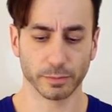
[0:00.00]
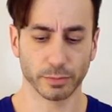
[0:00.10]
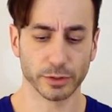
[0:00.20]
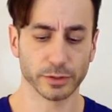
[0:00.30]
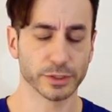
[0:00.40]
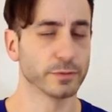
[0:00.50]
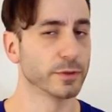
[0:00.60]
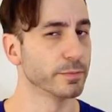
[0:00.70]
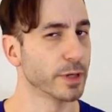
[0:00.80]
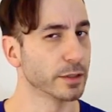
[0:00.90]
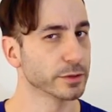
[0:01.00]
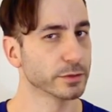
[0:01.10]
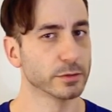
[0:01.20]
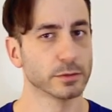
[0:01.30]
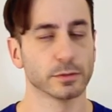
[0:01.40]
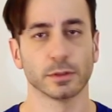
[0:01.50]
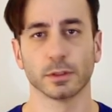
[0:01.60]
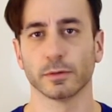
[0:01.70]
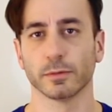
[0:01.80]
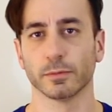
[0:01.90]
put yourself on a pedestal
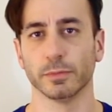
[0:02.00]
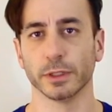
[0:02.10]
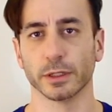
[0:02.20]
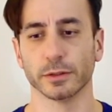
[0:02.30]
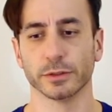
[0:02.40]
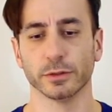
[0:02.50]
because